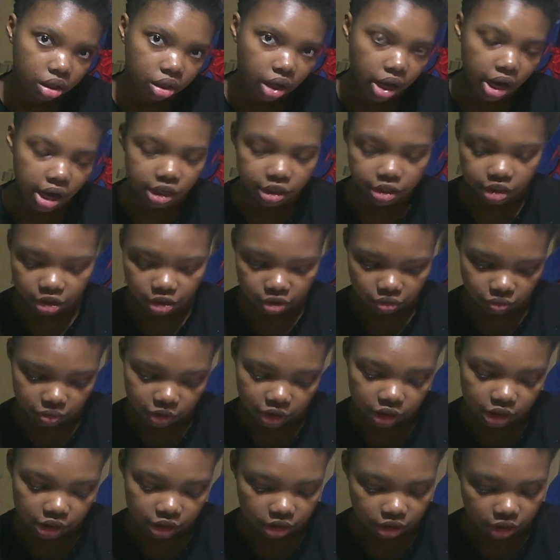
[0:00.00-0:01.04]
I just
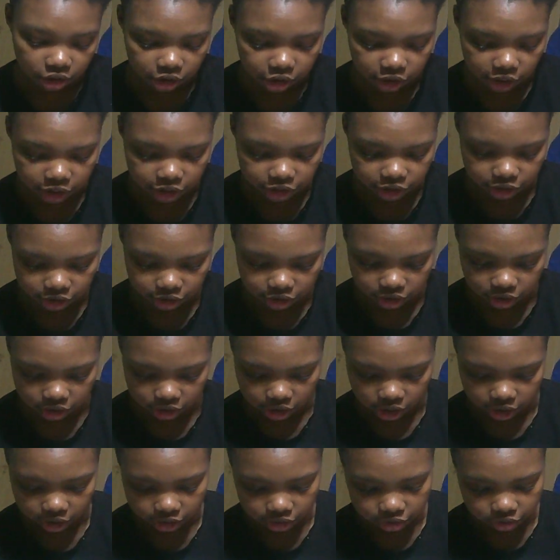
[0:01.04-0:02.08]
recently changed their
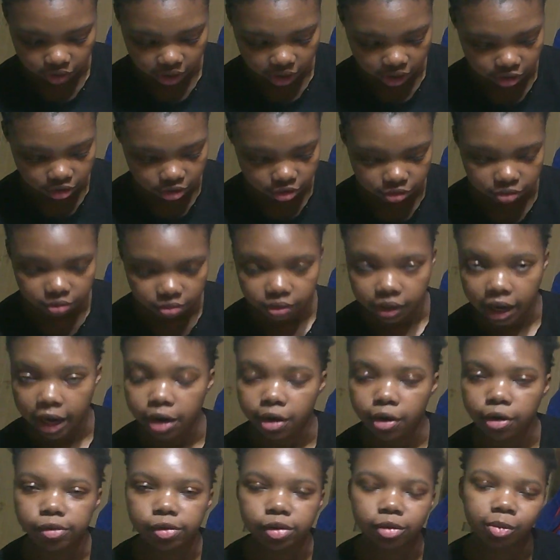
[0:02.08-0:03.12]
design, so I
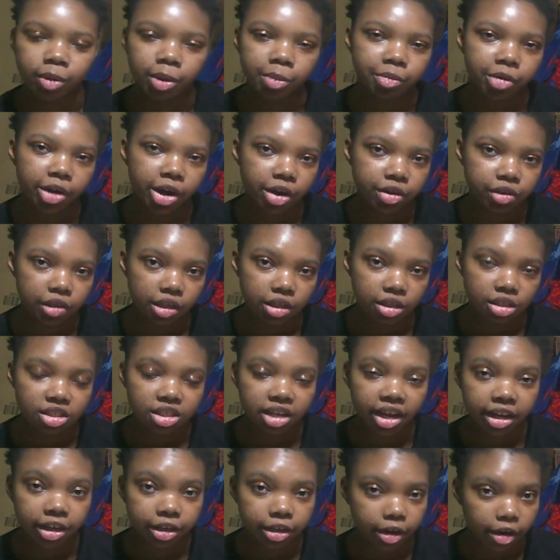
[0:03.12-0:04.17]
don't remember how they look
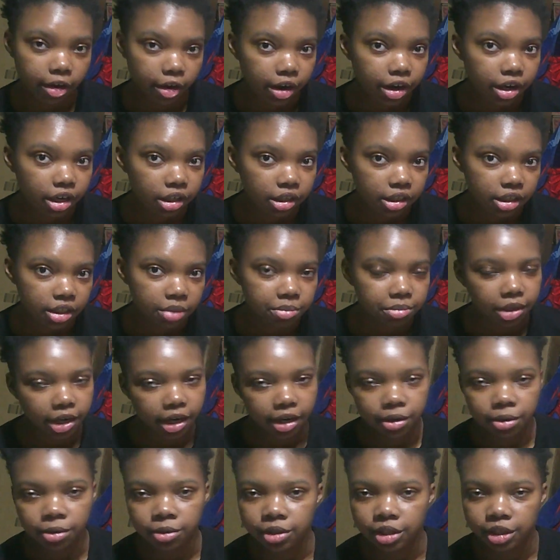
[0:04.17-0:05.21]
like currently, but
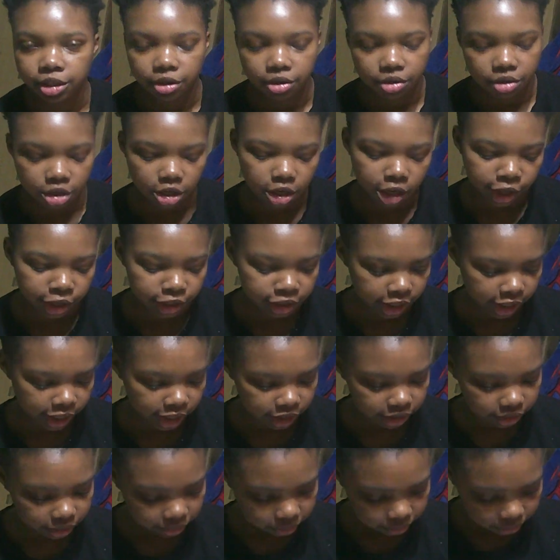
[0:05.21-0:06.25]
I know they don't look like
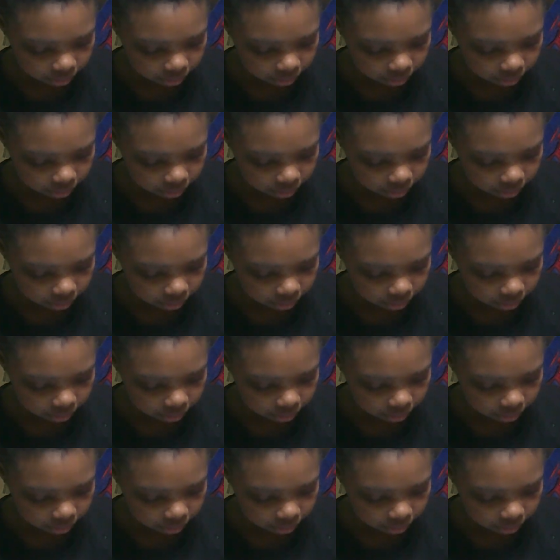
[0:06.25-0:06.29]
that.